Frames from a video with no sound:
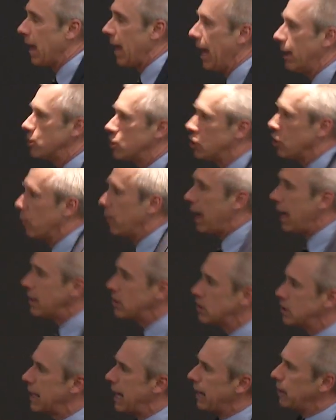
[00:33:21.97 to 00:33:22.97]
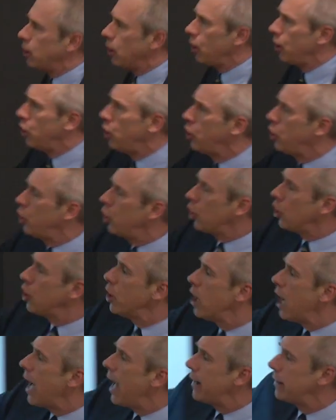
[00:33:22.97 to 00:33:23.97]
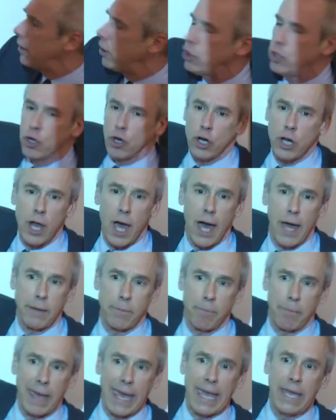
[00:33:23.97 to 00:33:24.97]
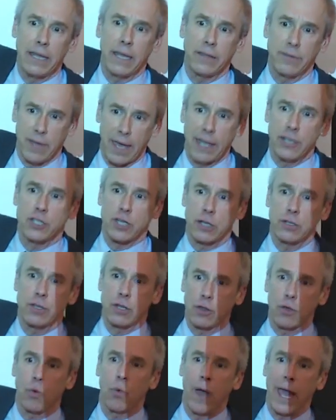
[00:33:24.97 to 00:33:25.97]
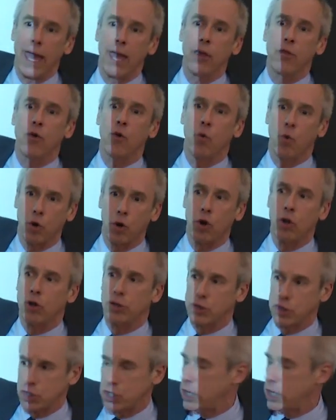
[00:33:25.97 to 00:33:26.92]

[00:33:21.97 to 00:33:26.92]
And so they said, you're not paying attention to the way the world's